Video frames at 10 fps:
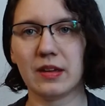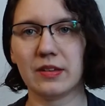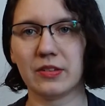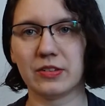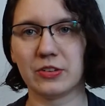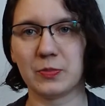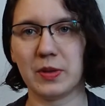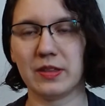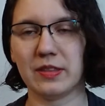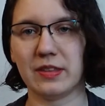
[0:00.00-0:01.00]
so it's just
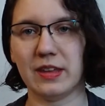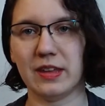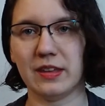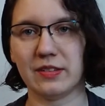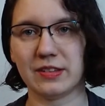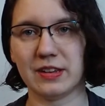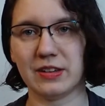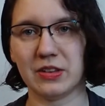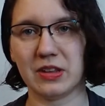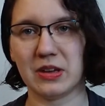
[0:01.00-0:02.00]
been listening
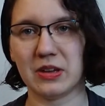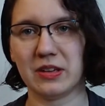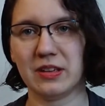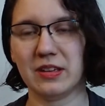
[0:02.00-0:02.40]
to the